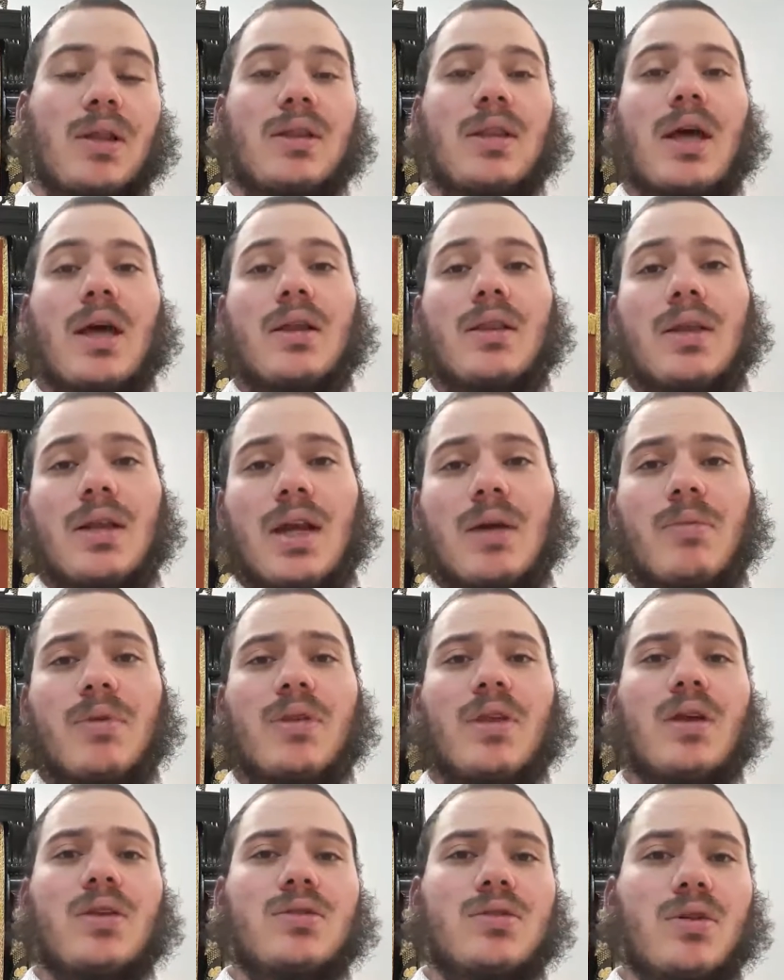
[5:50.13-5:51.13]
And the Alter Rebbe
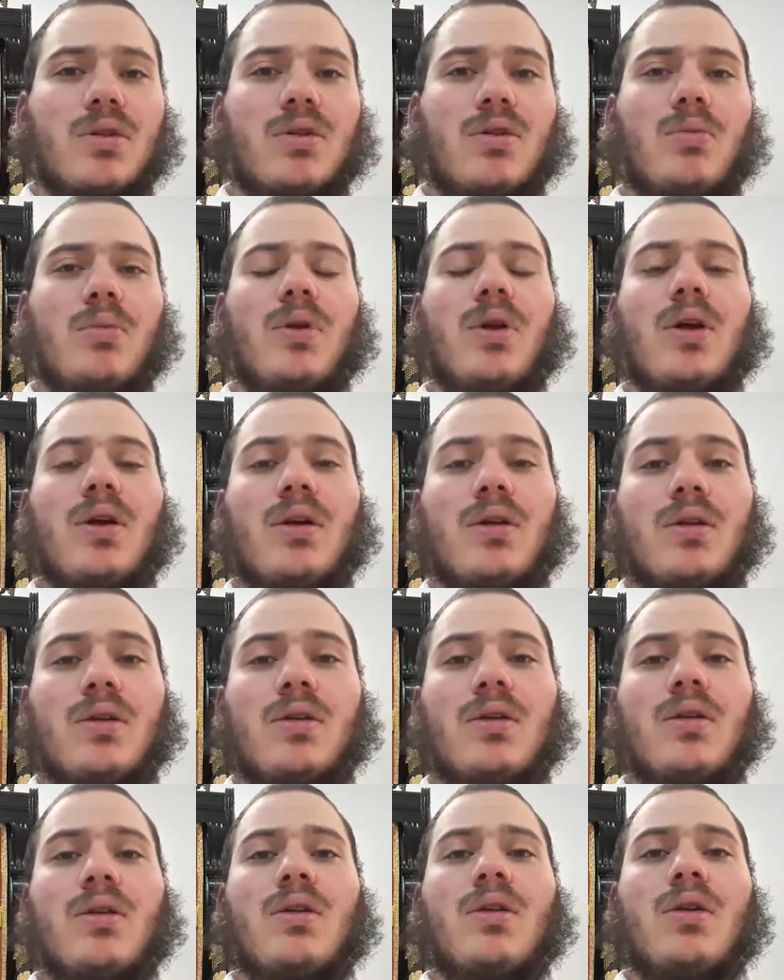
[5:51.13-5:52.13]
takes the
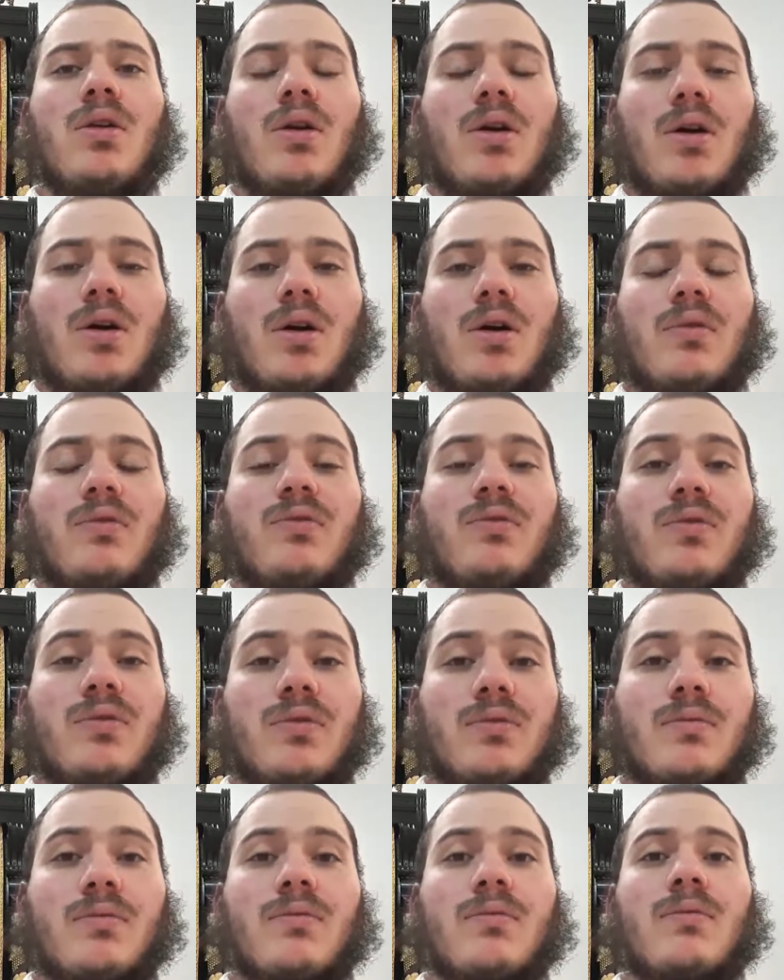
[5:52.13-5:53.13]
chumrah
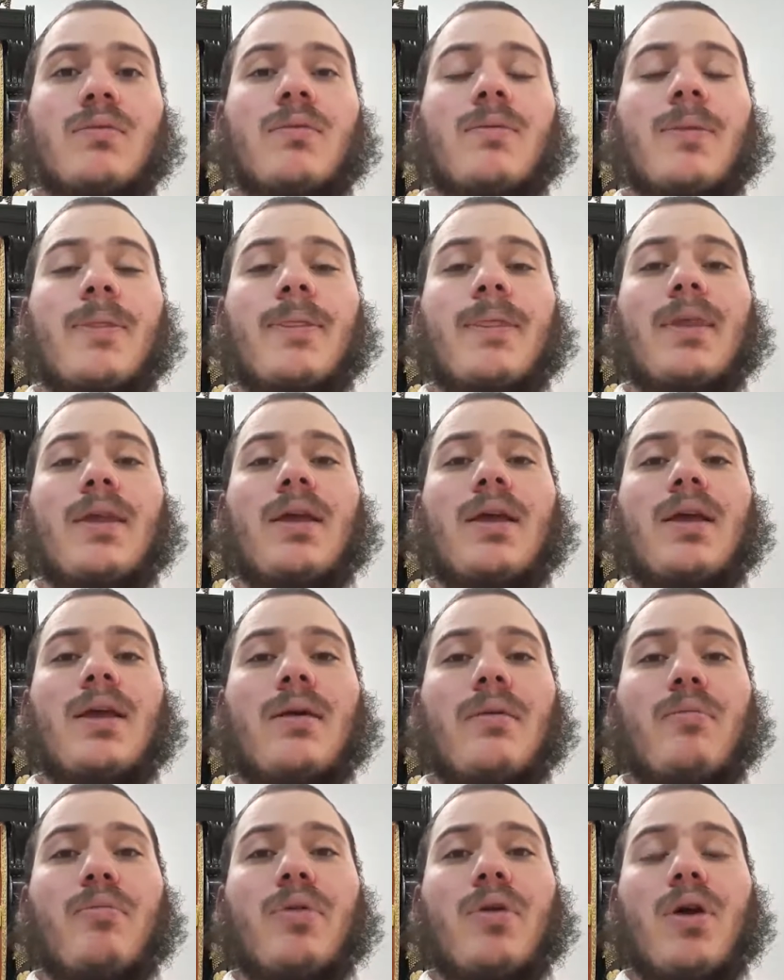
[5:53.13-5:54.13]
of
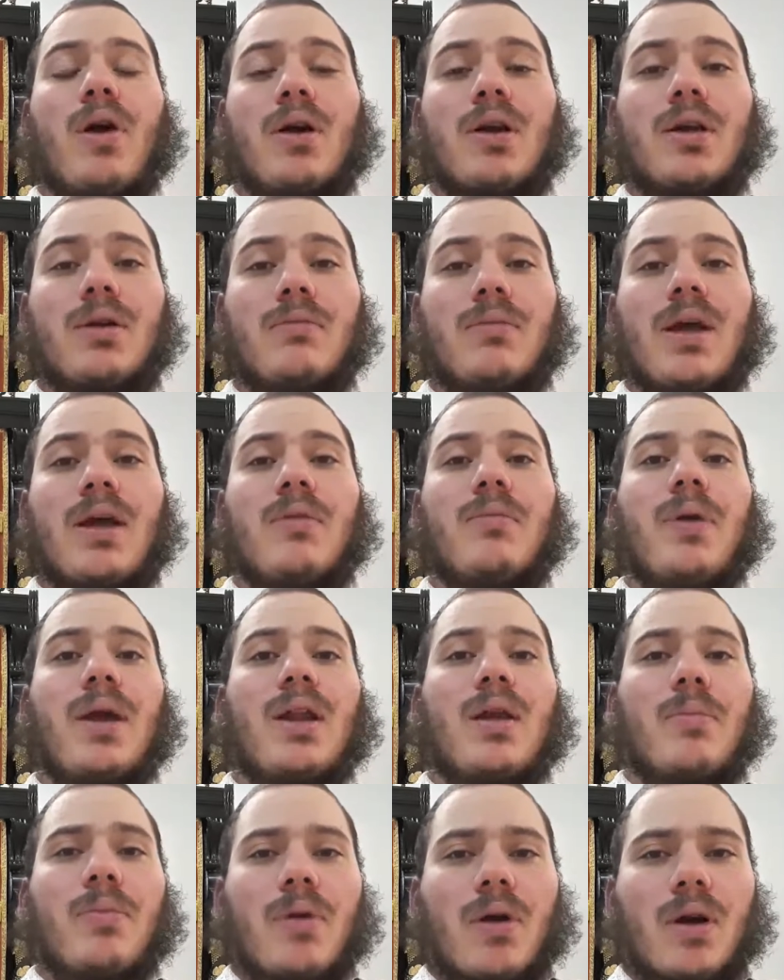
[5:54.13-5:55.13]
parakim and
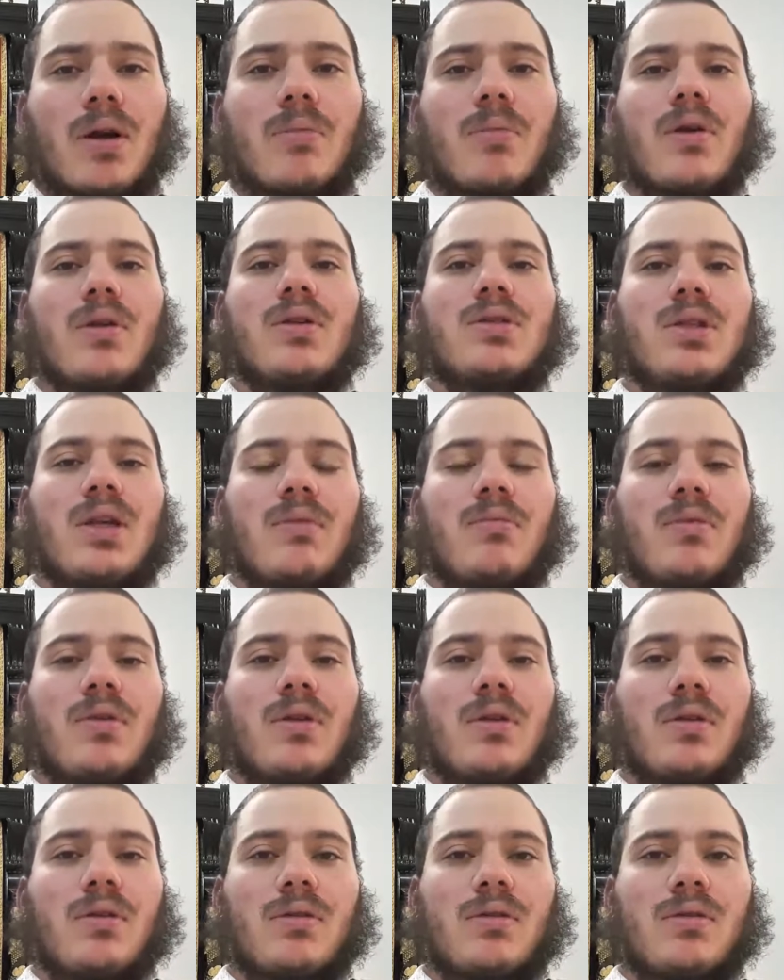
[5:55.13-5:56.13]
bein aparakim are the same
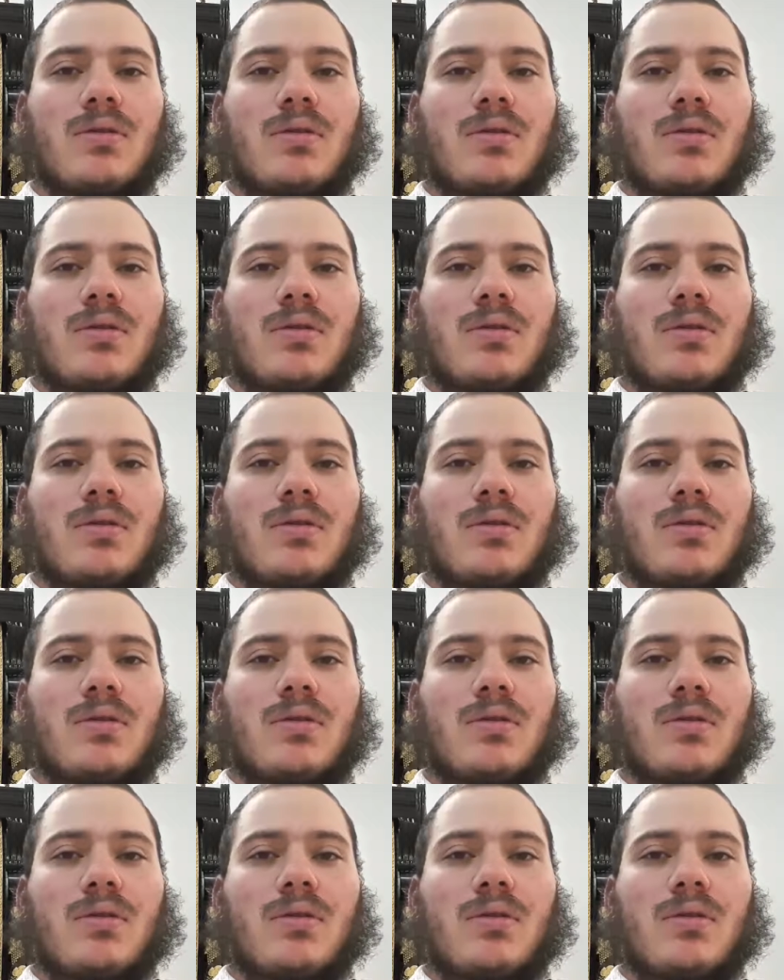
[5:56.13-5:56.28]
thing.